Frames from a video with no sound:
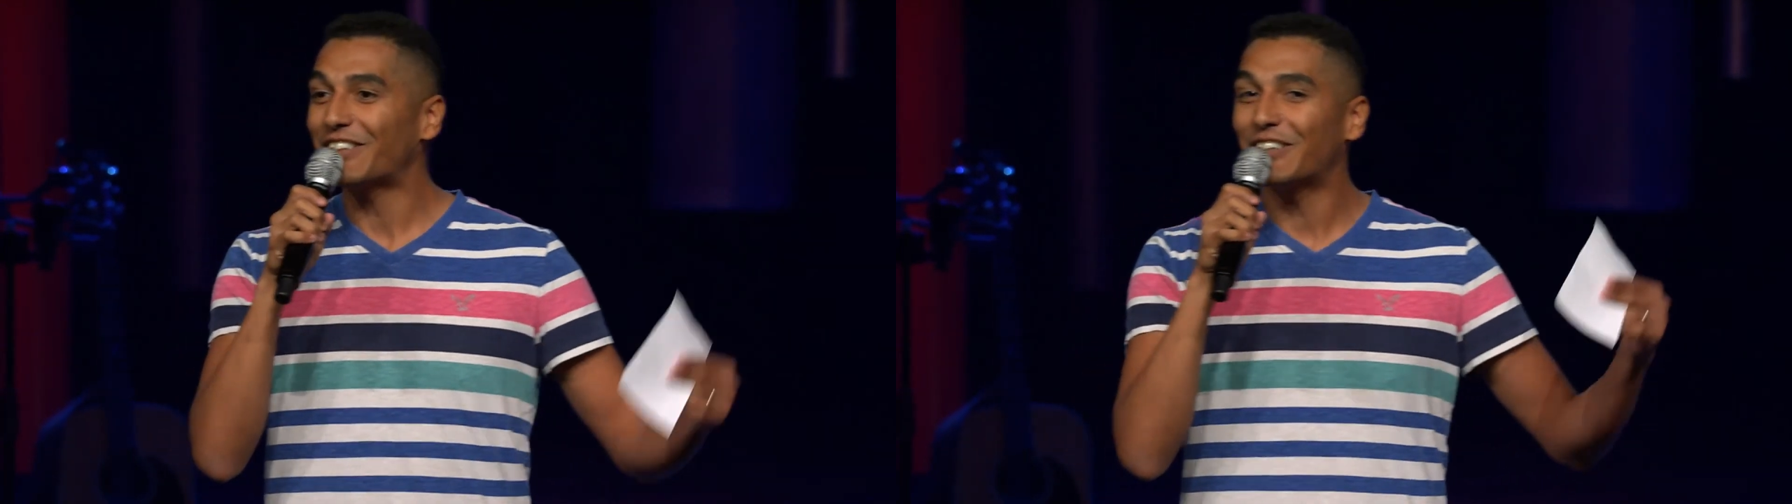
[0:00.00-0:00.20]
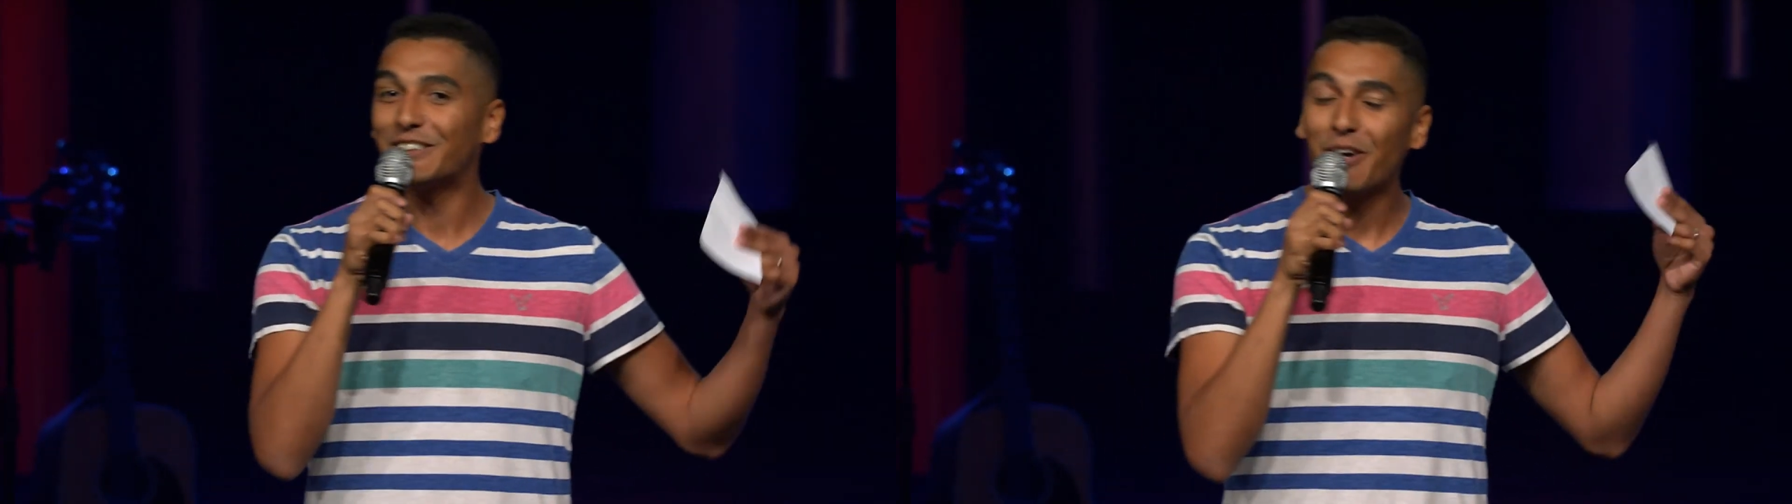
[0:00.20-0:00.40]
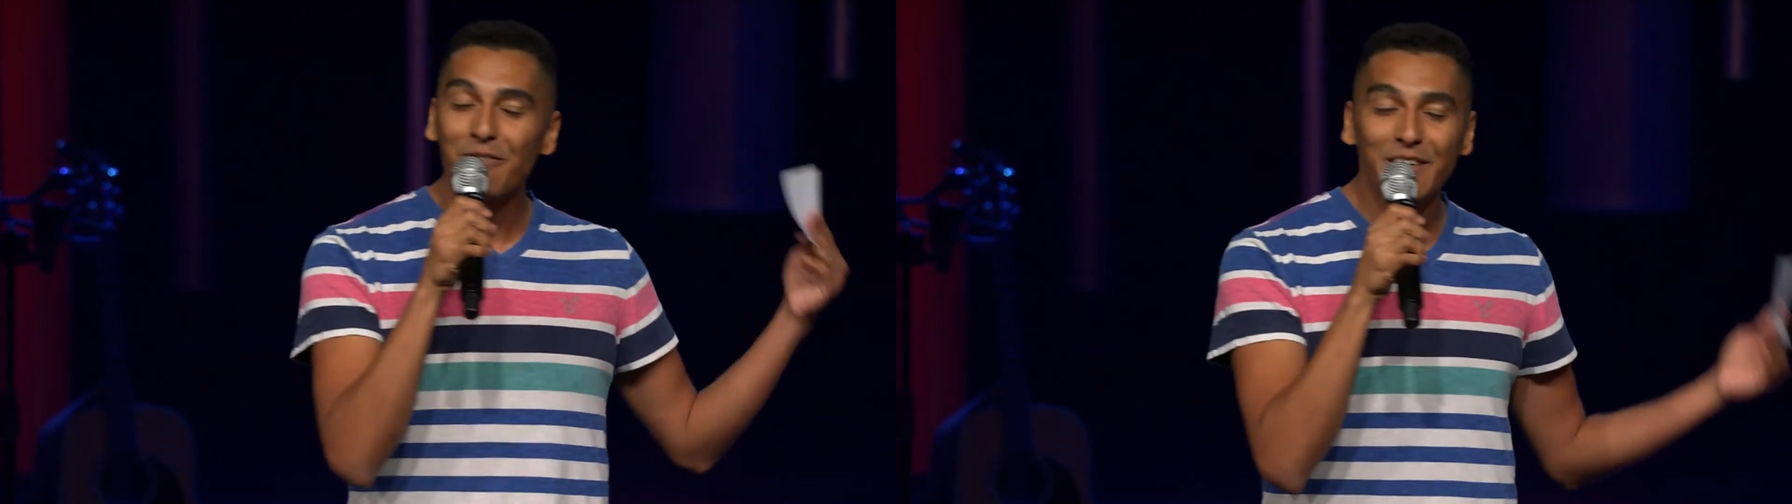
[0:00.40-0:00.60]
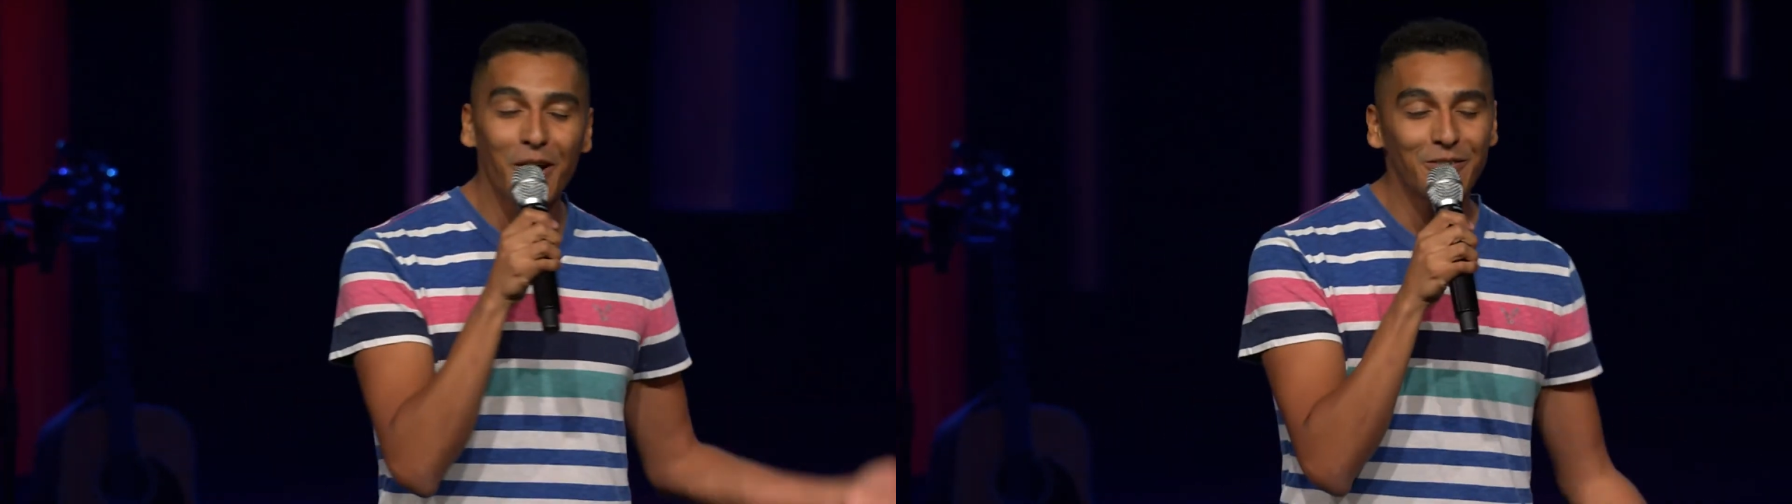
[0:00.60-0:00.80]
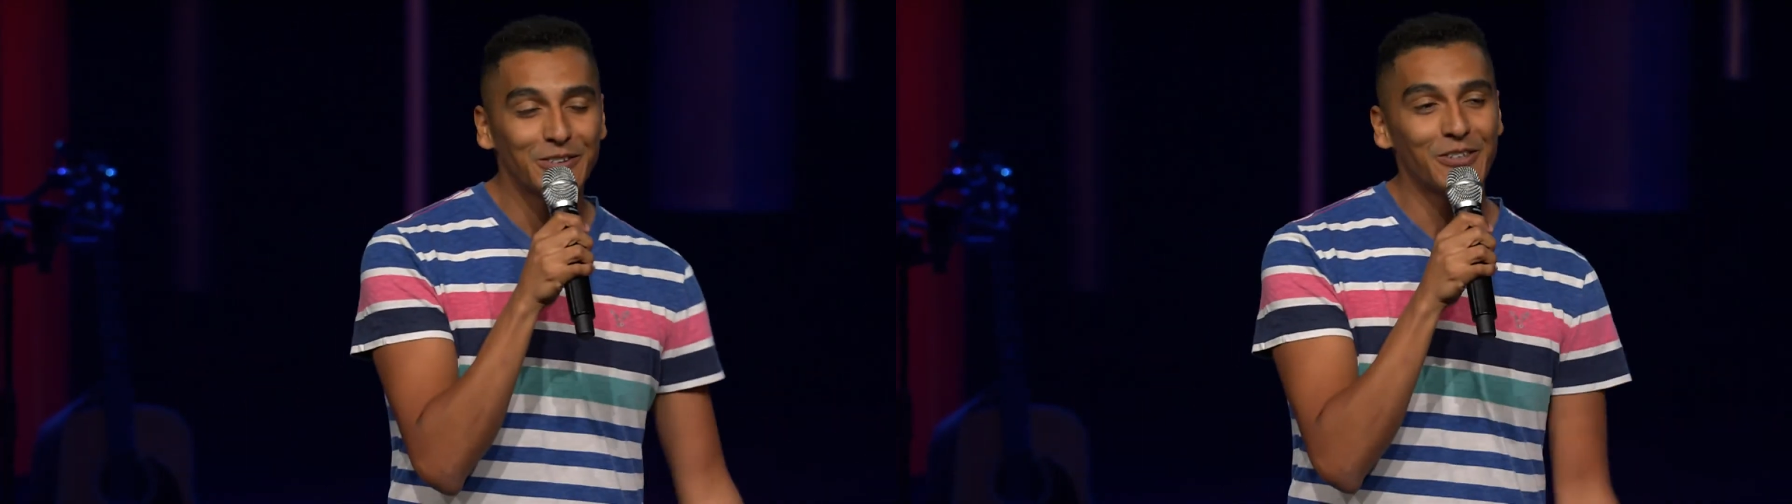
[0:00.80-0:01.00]
there are so many
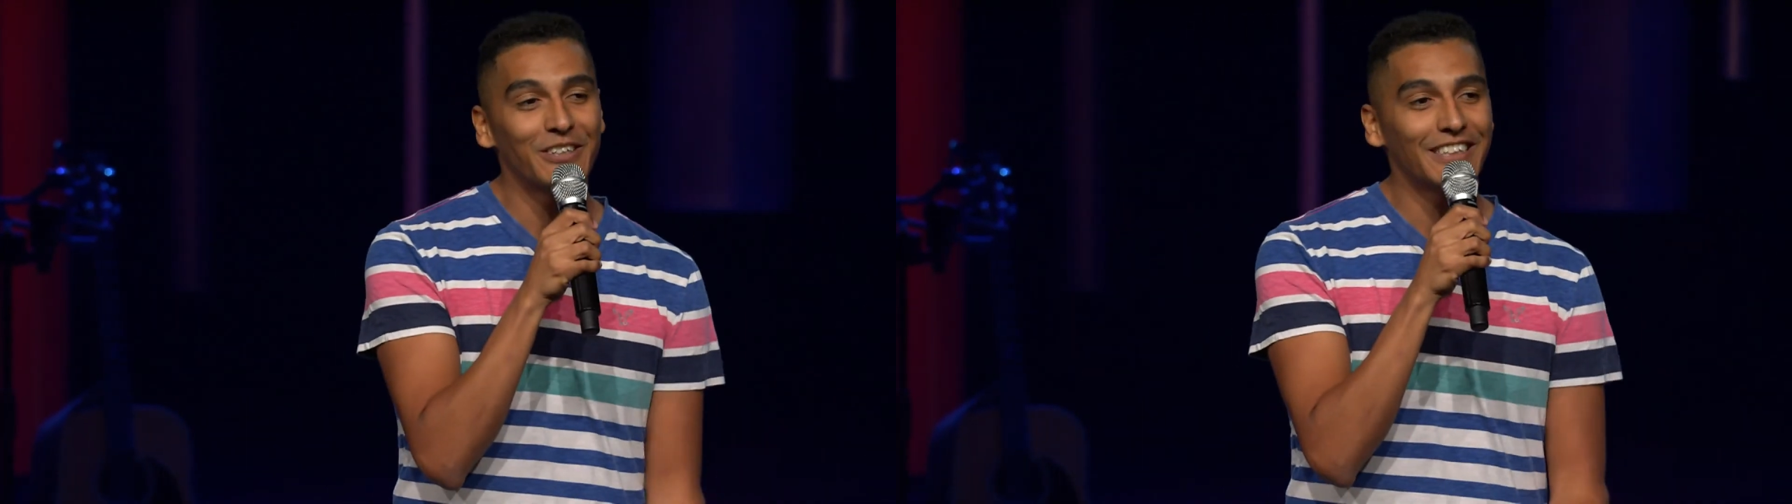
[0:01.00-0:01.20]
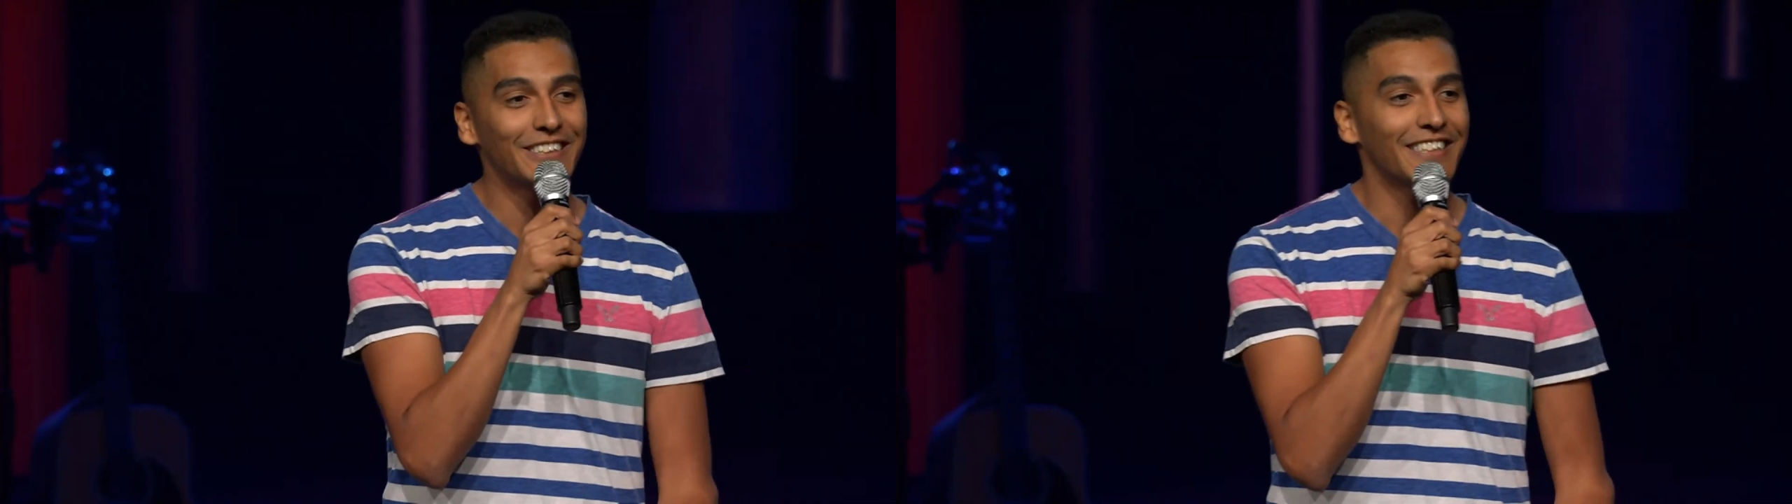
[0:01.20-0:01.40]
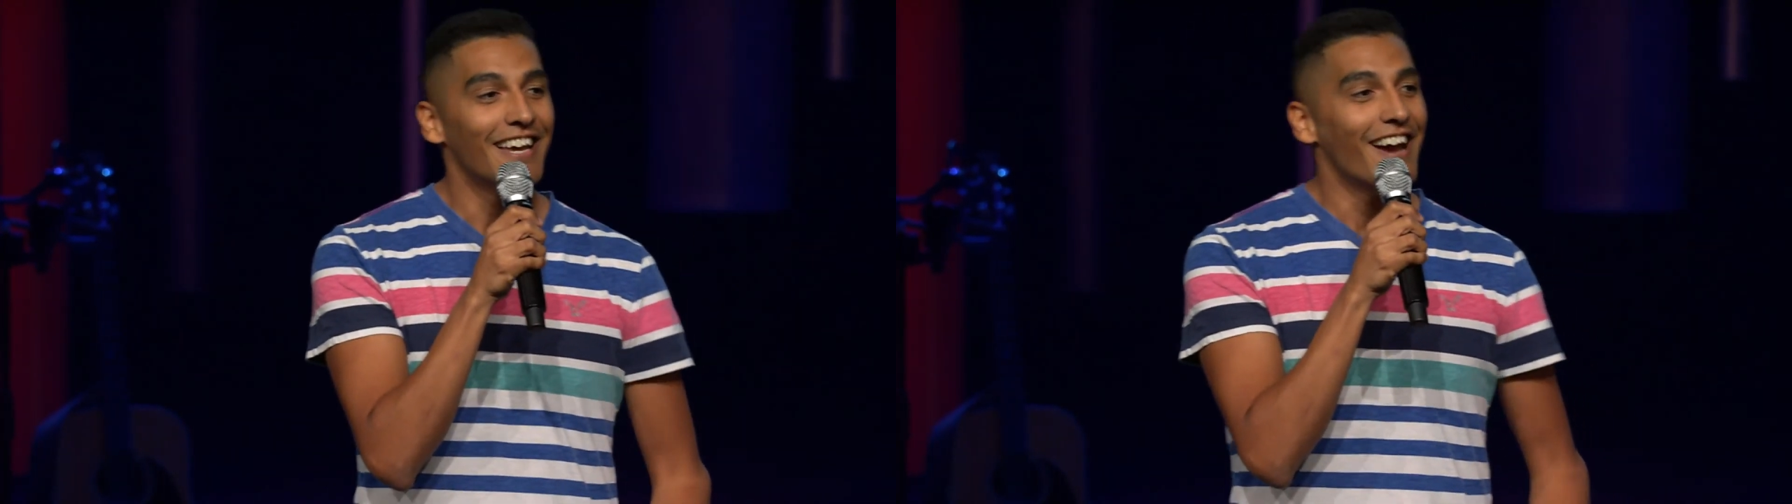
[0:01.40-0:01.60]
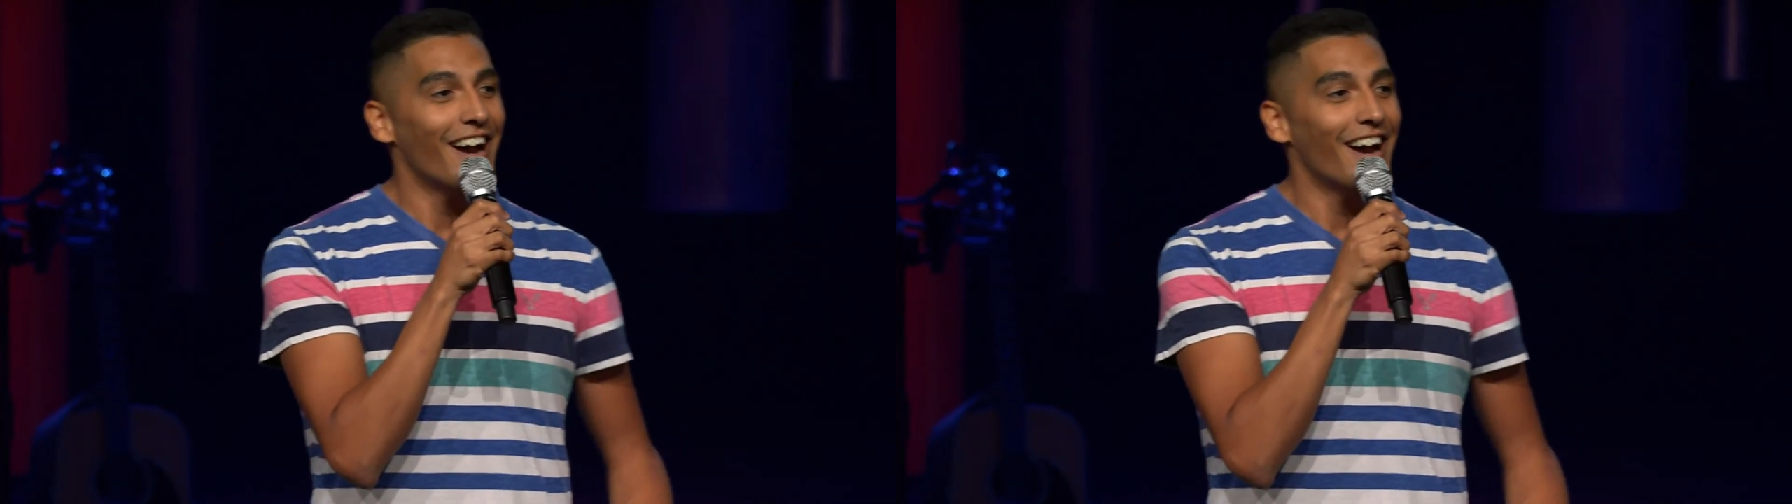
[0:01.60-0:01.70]
opportunities